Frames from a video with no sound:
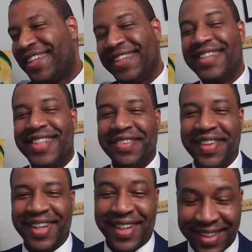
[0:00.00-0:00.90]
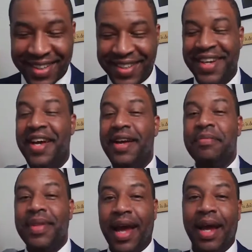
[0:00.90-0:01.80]
in Jamaica. So
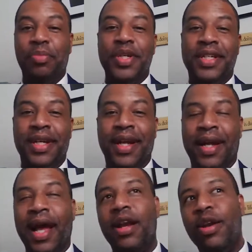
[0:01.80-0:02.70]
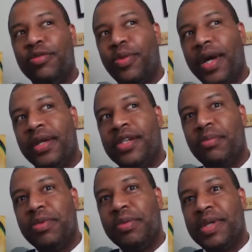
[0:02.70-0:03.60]
I appreciate that. I love when
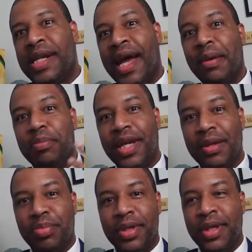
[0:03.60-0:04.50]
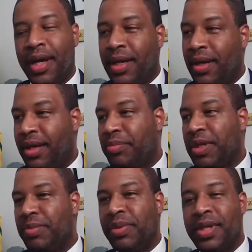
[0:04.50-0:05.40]
some people say I'm PNP and then other
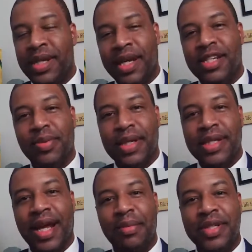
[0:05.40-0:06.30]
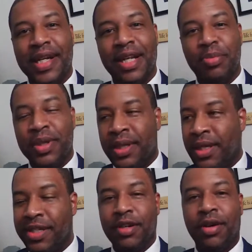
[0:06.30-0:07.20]
people next week say I'm JLP.
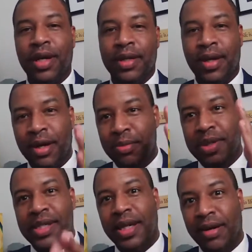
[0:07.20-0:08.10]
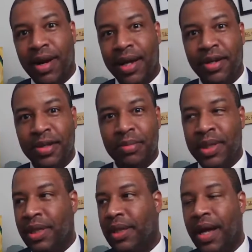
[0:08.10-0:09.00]
It's great because it means that I right down the
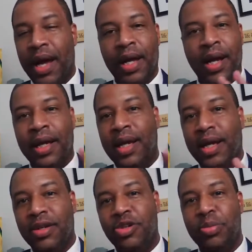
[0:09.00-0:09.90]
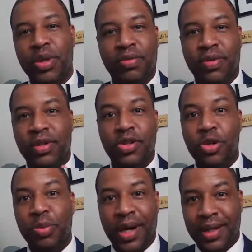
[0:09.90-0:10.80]
middle. I carry no brief for
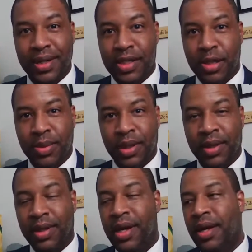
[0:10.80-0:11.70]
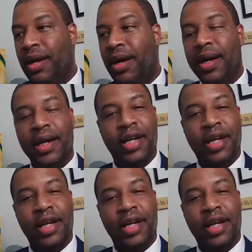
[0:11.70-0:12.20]
no party in Jamaica. All I